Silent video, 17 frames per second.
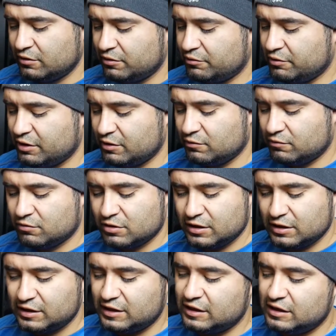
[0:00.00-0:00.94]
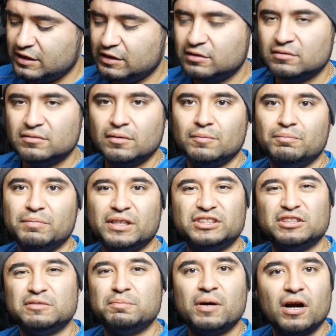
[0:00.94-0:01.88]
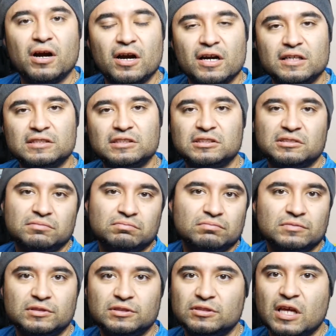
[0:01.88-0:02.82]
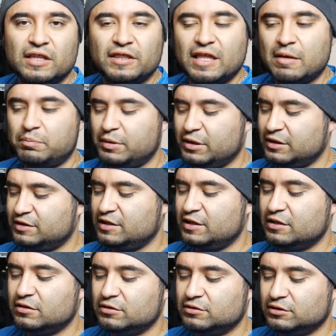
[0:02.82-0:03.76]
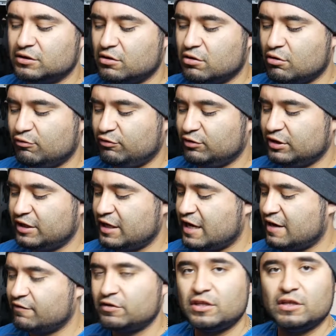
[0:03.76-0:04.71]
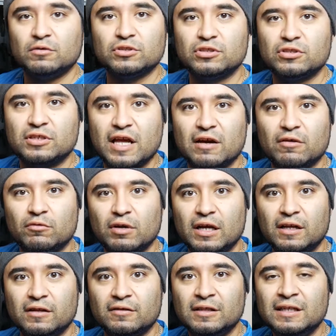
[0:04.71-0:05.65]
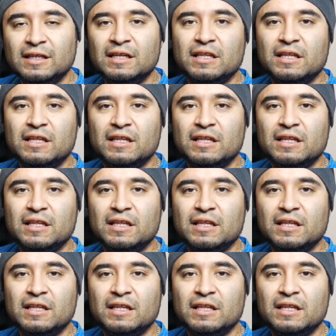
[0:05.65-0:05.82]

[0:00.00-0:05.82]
Three-year warranty, budget parts. It's not that big a deal. So hopefully everything will turn out well.